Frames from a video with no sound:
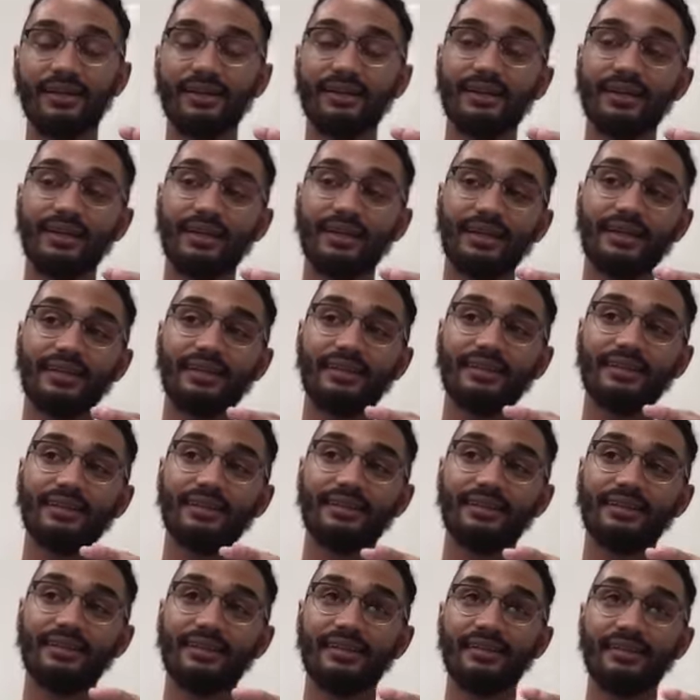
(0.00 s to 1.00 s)
Like
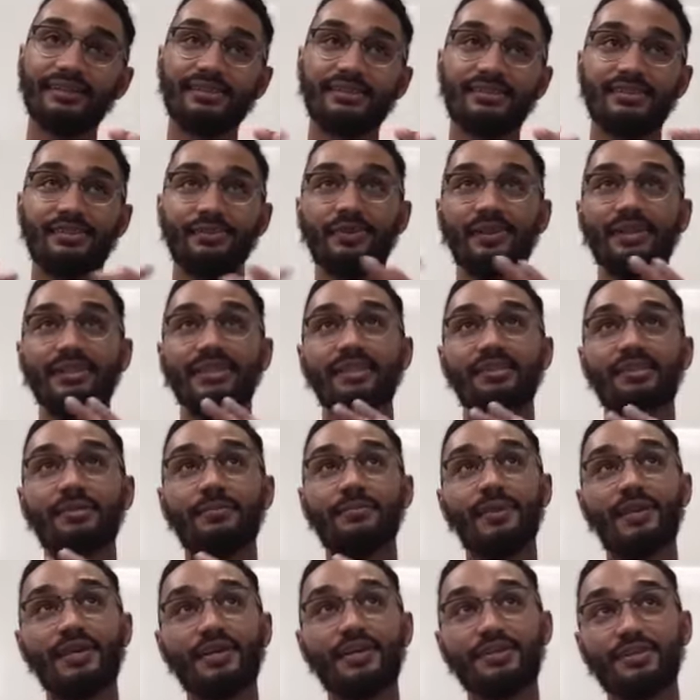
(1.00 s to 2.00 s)
this doesn't really tell the
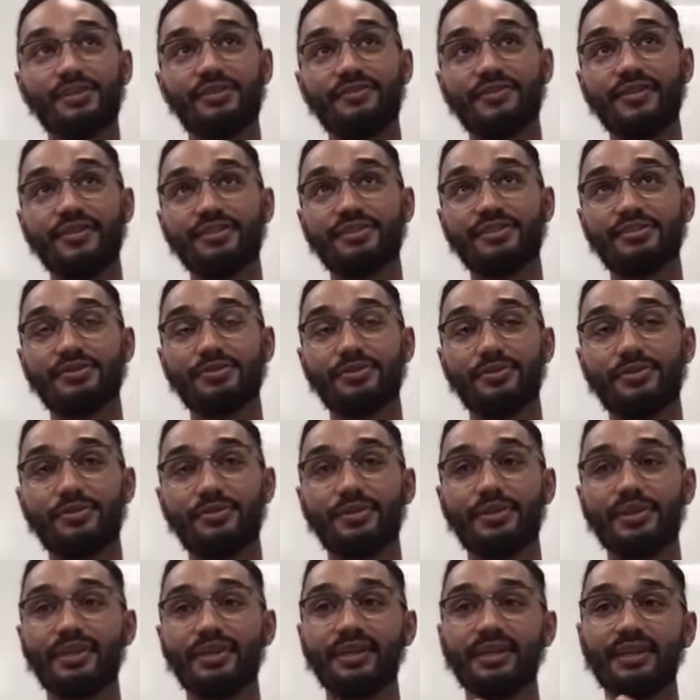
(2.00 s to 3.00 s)
picture of this
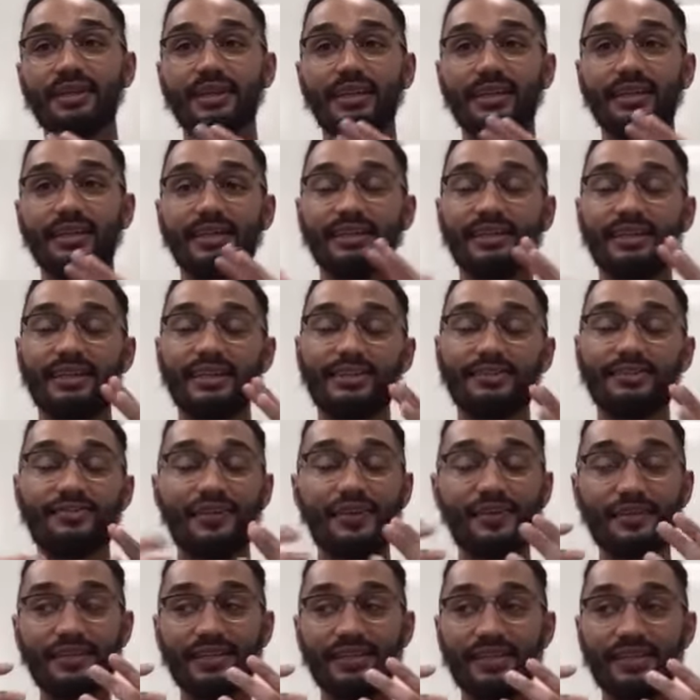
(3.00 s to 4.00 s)
story. Like it's
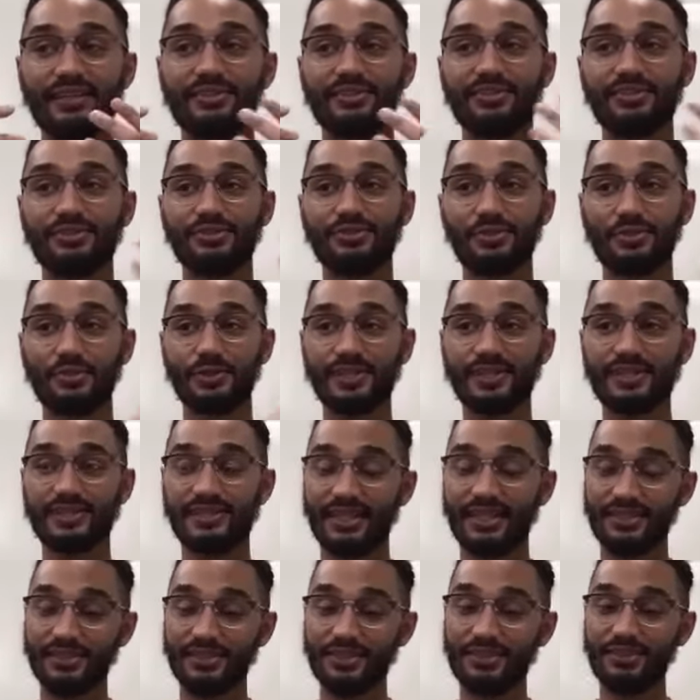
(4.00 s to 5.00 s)
very like story
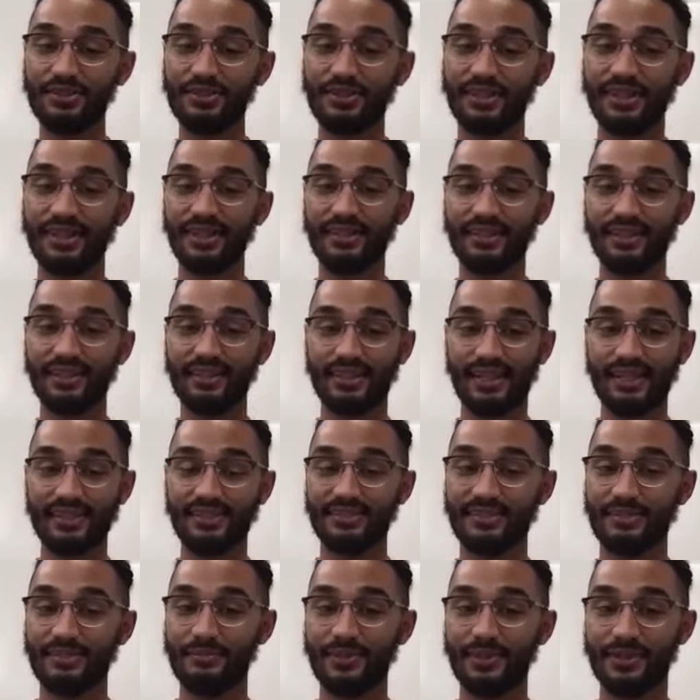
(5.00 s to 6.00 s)
centered, and I think that's
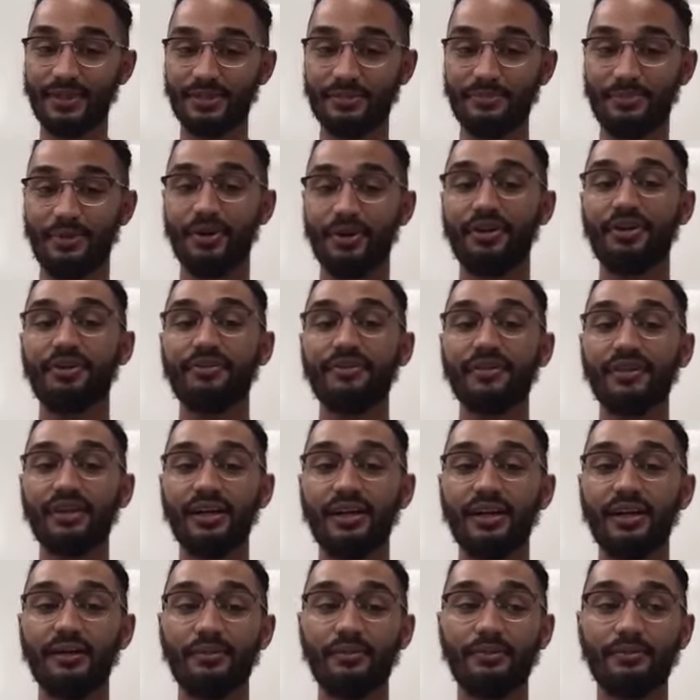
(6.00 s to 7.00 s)
the biggest part of it
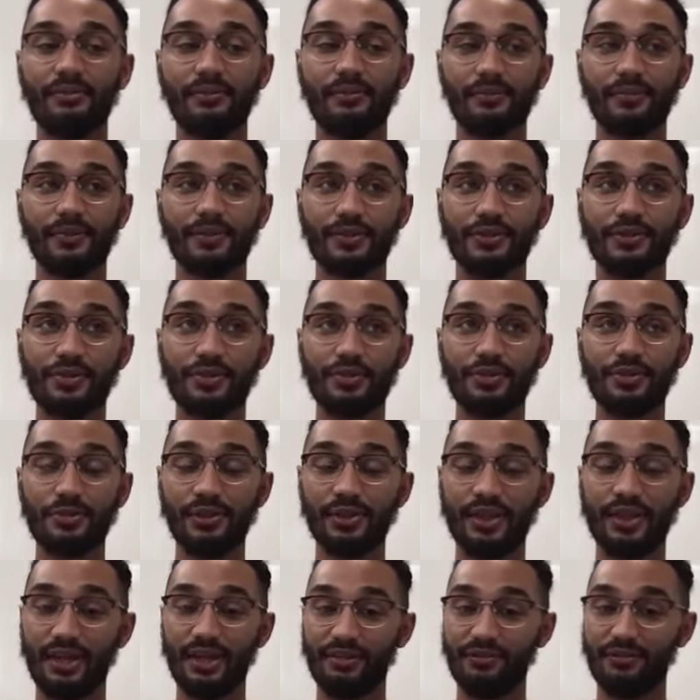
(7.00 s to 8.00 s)
because um, you can do a
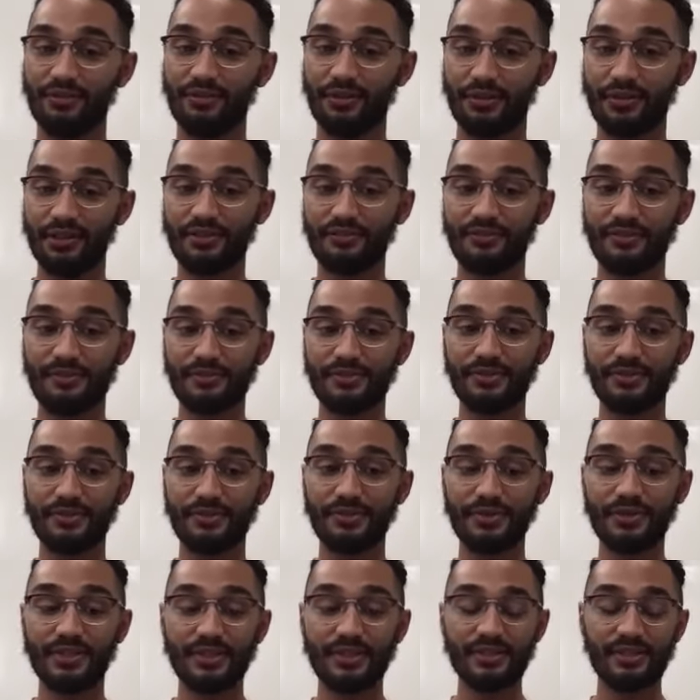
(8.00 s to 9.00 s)
lot of learning from
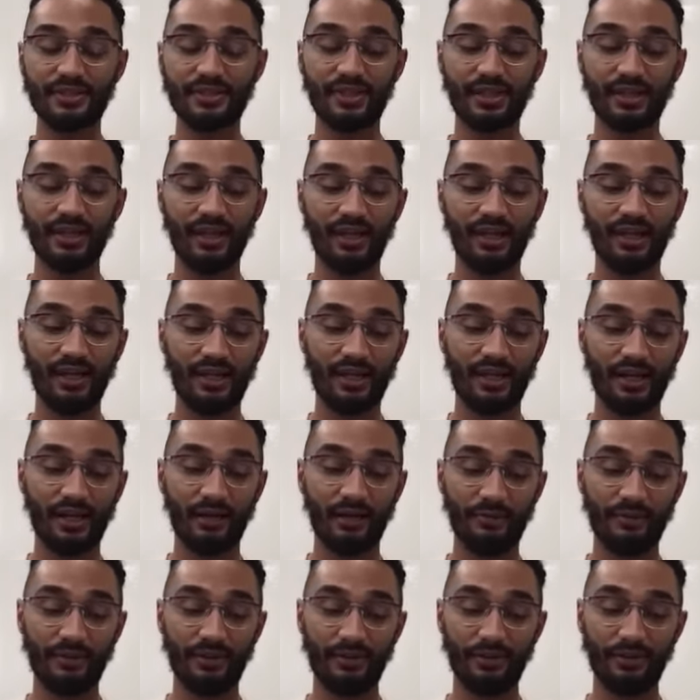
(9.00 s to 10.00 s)
stories
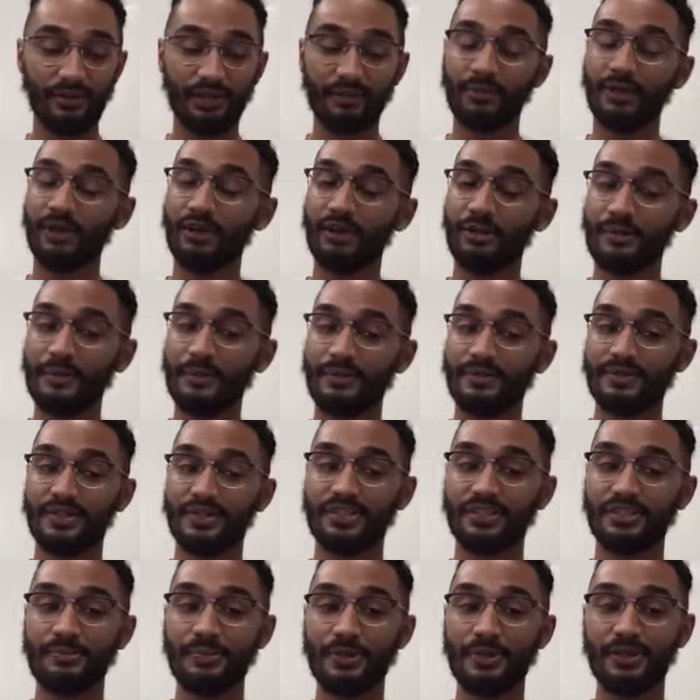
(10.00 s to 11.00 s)
um, and learning about other people's
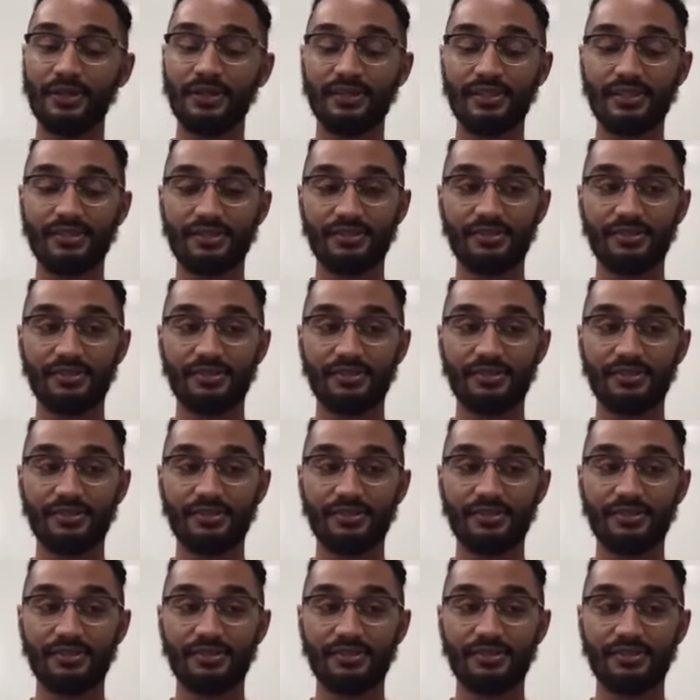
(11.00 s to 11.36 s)
experiences.